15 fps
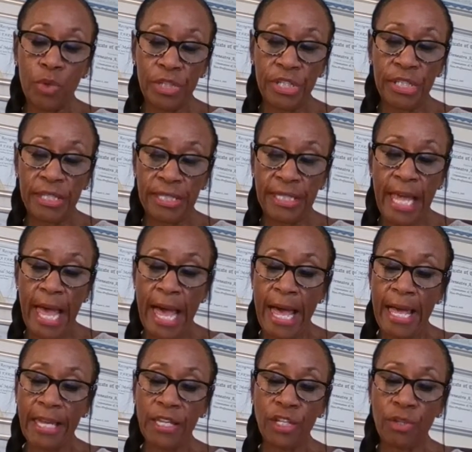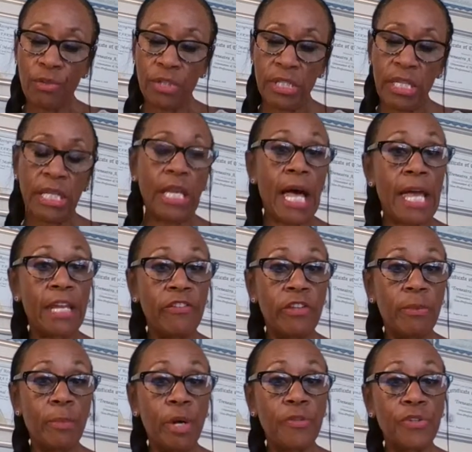which is sad. You see a lot of
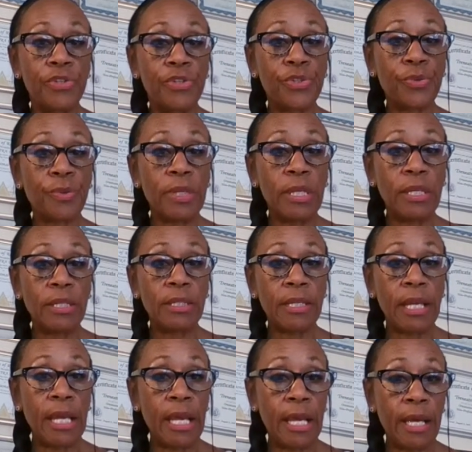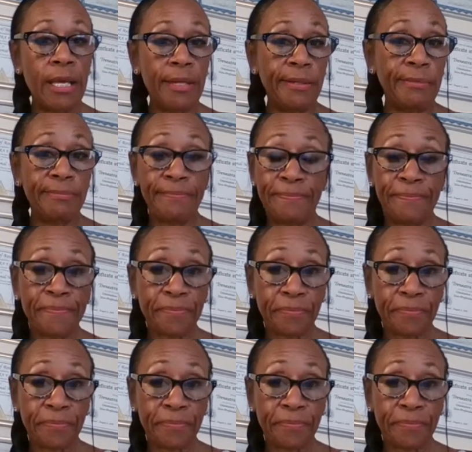them on the street, and